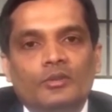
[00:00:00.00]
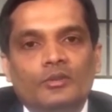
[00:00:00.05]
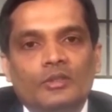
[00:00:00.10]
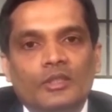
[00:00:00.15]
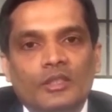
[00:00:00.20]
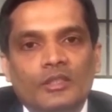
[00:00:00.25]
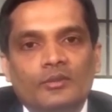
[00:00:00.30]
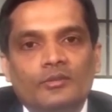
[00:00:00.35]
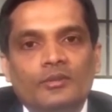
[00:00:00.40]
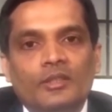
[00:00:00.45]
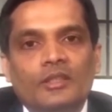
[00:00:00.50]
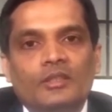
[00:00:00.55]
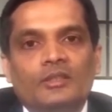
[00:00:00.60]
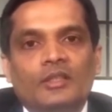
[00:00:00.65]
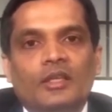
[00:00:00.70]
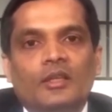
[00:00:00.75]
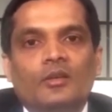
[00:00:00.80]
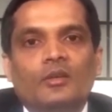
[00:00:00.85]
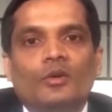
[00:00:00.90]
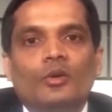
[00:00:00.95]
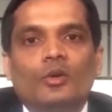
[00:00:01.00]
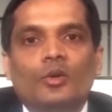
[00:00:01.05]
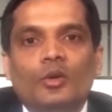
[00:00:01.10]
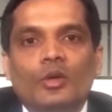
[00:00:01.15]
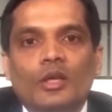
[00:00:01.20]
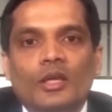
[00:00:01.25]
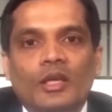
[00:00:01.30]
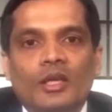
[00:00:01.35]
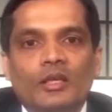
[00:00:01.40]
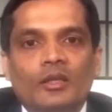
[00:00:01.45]
so so many
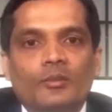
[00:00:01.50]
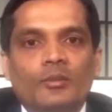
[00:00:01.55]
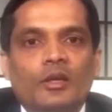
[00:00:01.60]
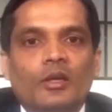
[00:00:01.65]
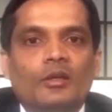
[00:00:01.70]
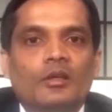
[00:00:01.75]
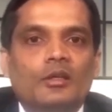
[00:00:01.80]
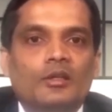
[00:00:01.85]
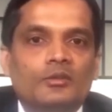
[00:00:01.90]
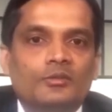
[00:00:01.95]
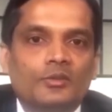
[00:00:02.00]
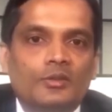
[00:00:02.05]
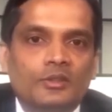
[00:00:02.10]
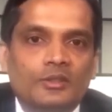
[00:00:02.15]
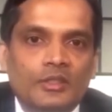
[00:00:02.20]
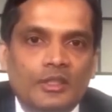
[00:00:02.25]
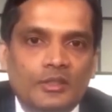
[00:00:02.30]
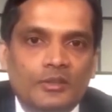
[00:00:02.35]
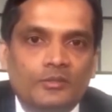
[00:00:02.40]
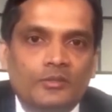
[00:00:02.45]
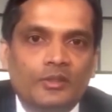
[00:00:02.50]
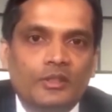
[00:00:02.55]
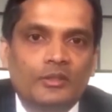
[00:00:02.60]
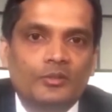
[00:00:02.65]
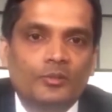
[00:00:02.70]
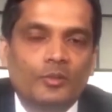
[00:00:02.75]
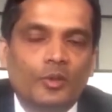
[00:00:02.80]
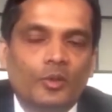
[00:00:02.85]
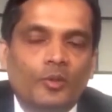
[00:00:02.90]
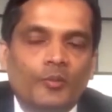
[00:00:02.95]
things whether his liver is
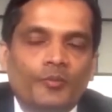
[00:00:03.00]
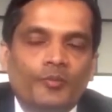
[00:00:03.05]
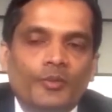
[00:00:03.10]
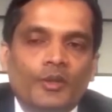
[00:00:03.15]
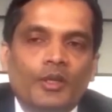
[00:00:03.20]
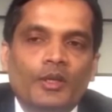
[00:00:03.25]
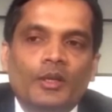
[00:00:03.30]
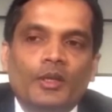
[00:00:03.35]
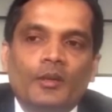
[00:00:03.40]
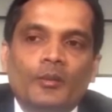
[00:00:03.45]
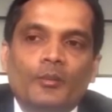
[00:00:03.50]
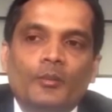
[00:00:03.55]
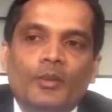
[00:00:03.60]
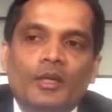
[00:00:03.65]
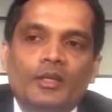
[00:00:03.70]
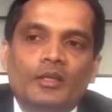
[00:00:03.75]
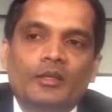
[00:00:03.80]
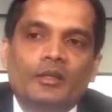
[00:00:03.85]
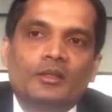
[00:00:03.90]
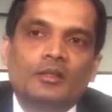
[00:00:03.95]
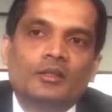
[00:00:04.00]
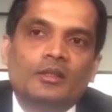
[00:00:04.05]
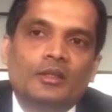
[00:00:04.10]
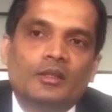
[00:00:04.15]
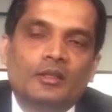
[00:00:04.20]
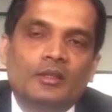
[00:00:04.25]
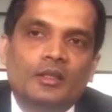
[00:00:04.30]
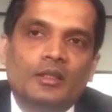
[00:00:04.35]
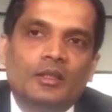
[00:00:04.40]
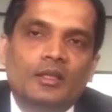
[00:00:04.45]
abnormal whether he is in sepsis
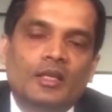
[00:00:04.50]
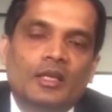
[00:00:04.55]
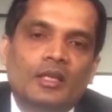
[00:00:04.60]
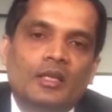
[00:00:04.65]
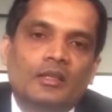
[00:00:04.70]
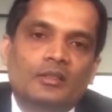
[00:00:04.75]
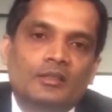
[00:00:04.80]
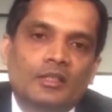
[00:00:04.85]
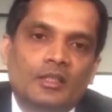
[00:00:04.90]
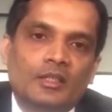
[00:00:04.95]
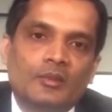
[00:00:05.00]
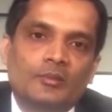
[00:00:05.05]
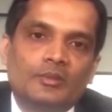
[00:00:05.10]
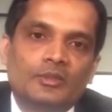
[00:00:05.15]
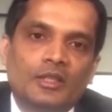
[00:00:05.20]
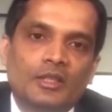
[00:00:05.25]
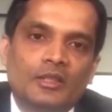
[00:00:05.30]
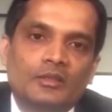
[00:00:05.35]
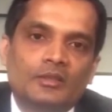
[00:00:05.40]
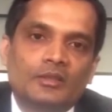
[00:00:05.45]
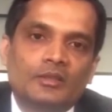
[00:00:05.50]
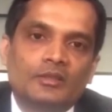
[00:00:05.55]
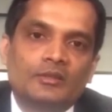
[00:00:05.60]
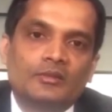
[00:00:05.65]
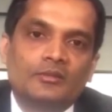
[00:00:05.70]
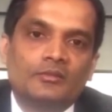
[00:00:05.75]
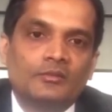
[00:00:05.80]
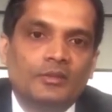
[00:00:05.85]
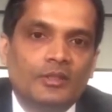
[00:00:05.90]
whether somebody is having